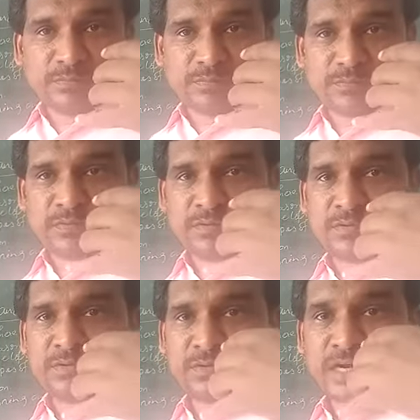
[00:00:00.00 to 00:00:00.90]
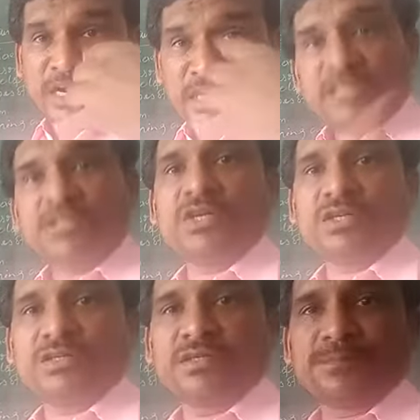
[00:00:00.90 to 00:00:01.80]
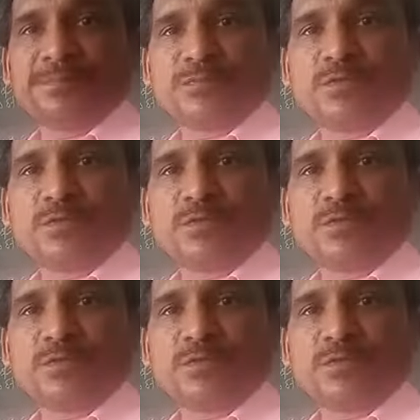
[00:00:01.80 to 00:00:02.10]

conditions